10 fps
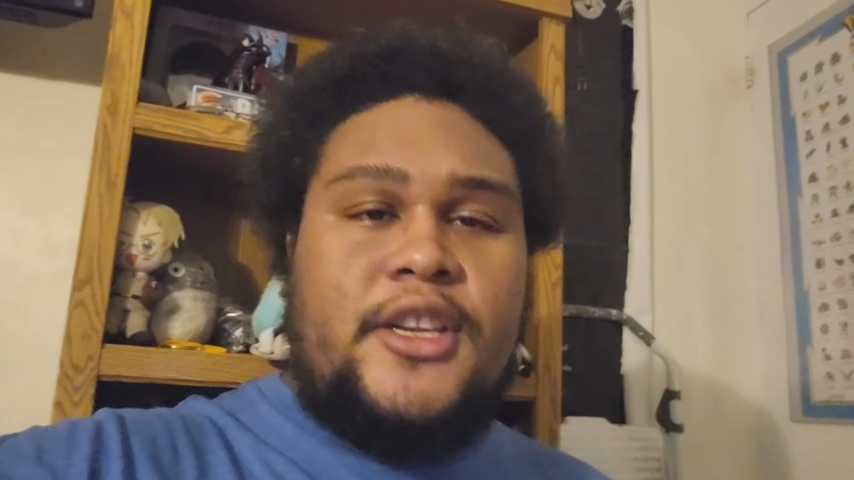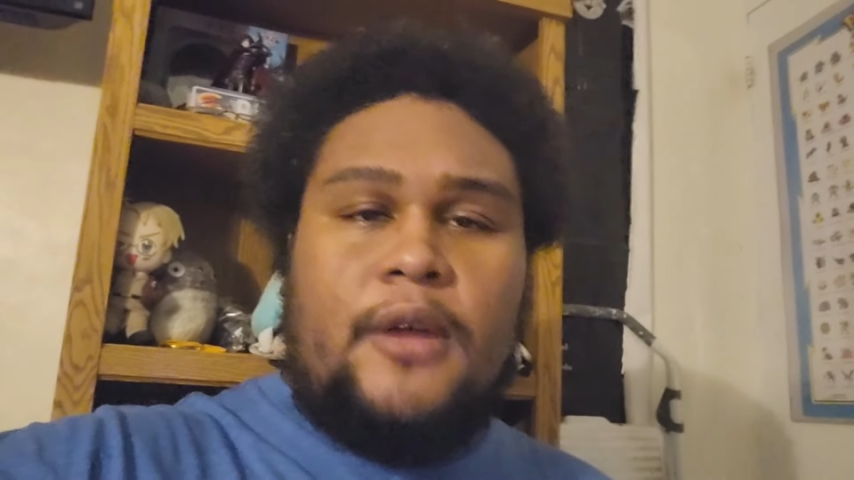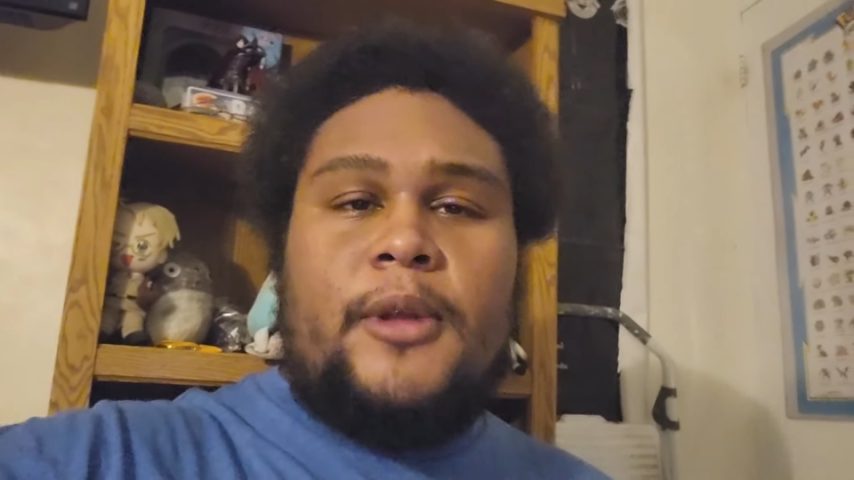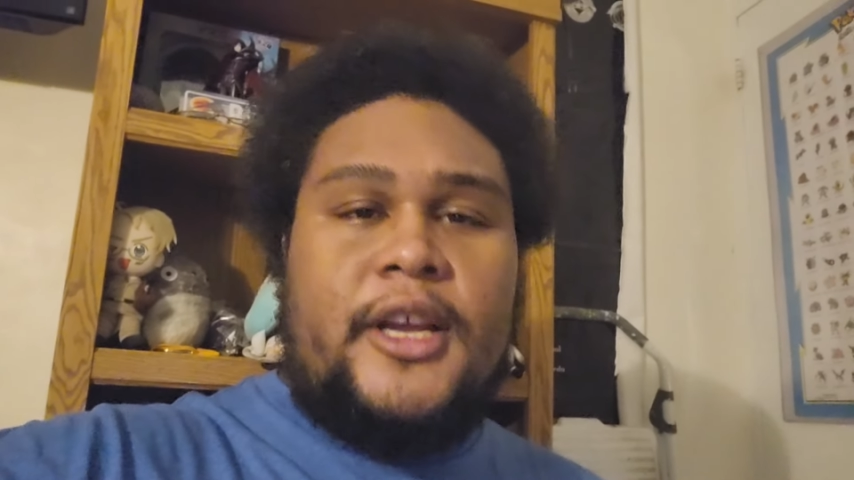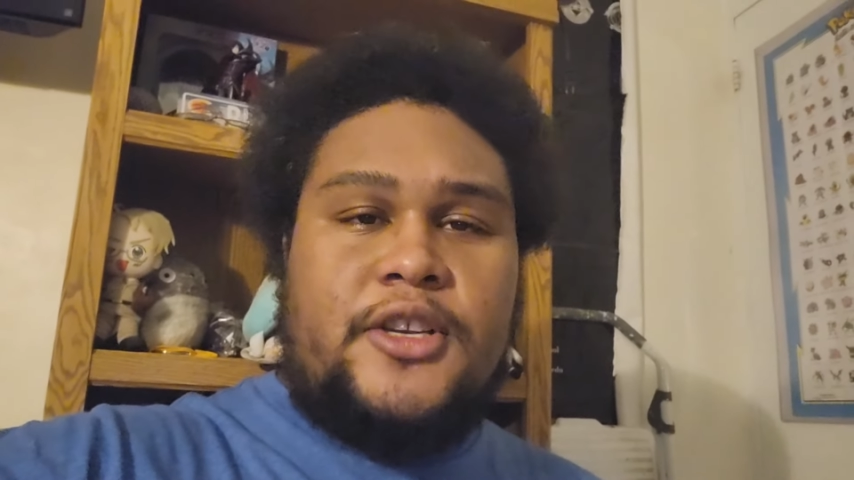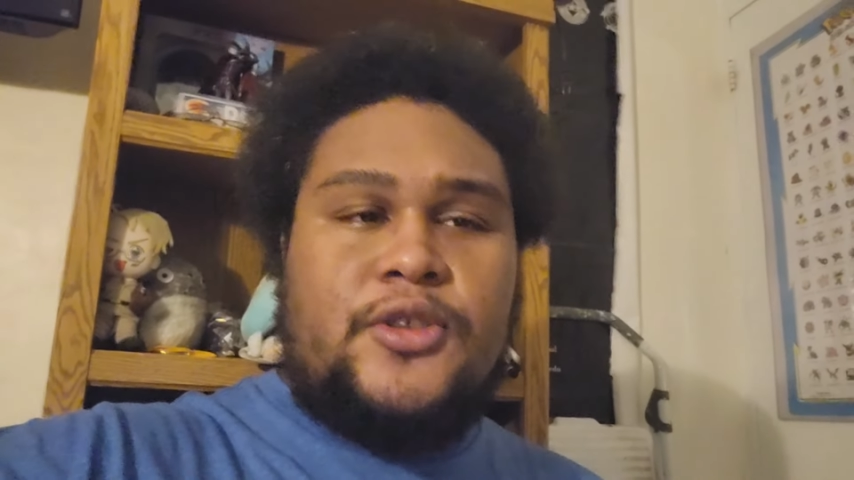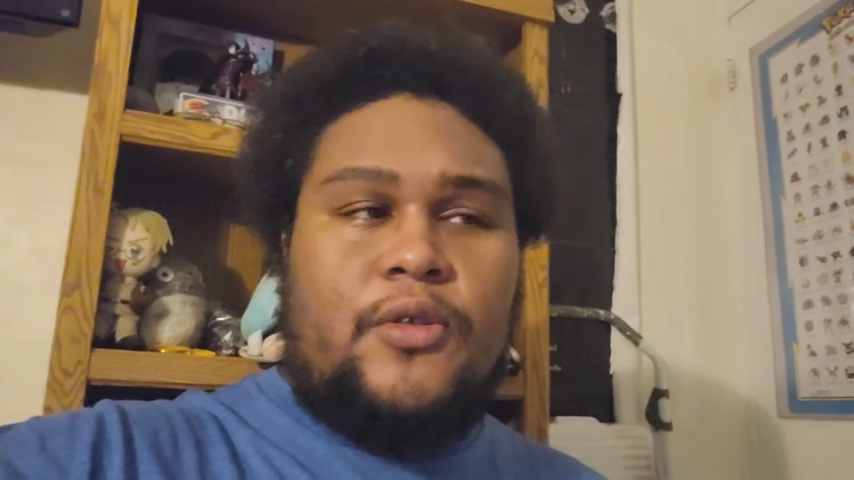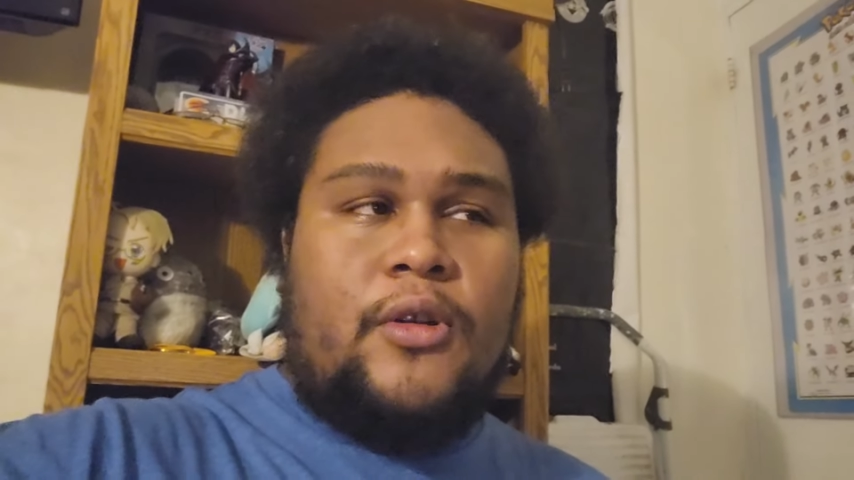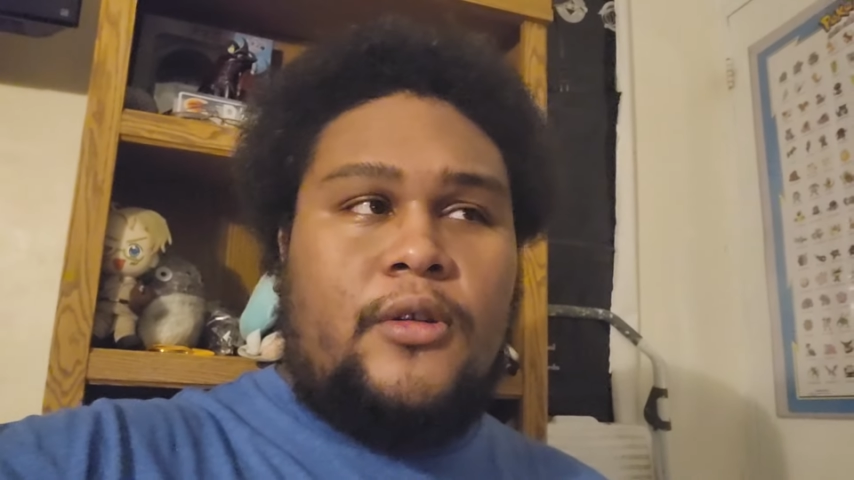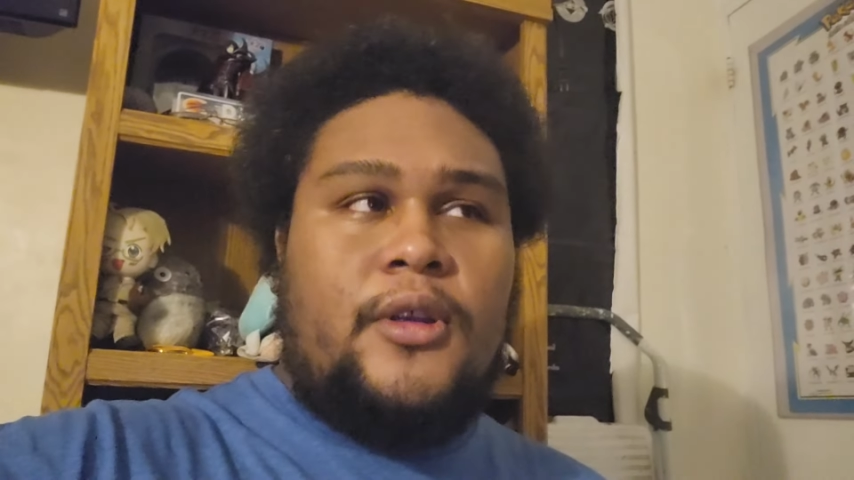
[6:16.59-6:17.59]
a double-edged
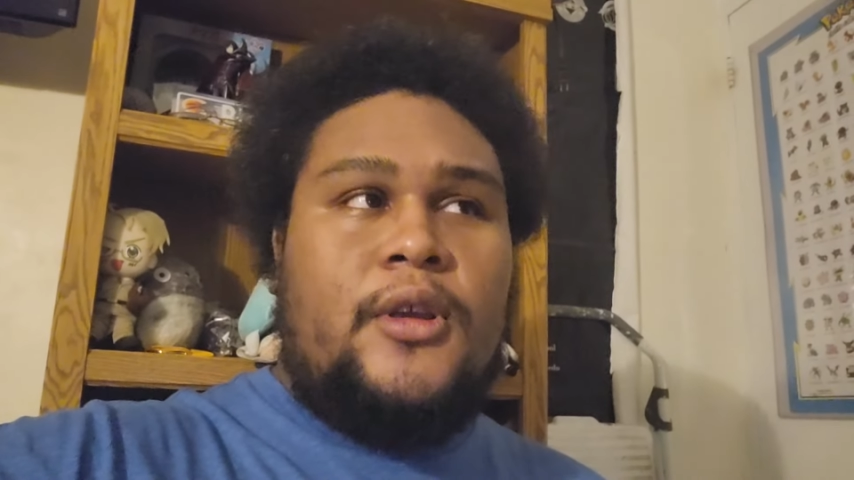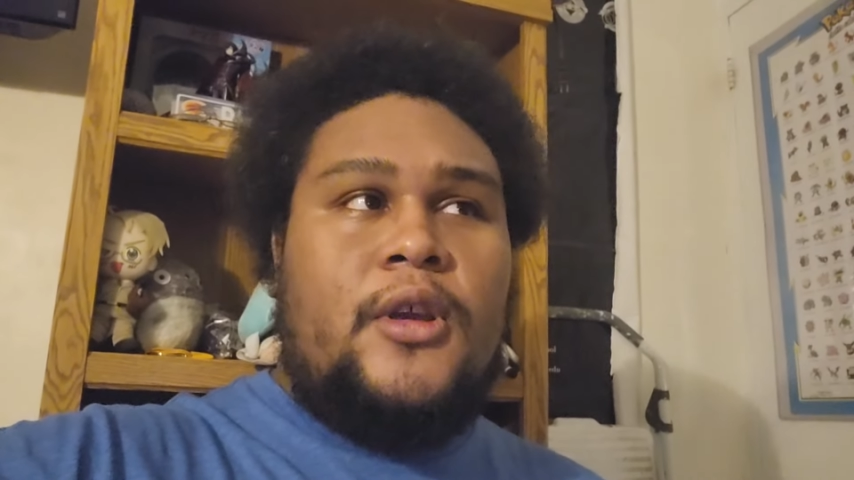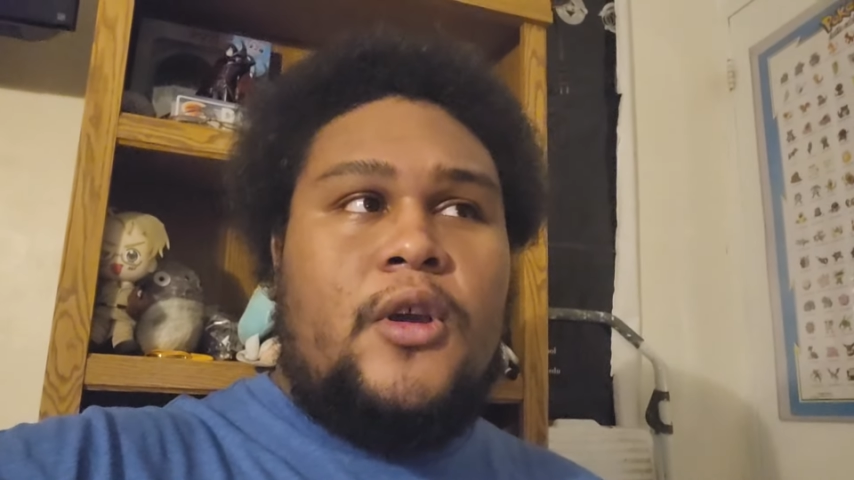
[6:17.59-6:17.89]
sword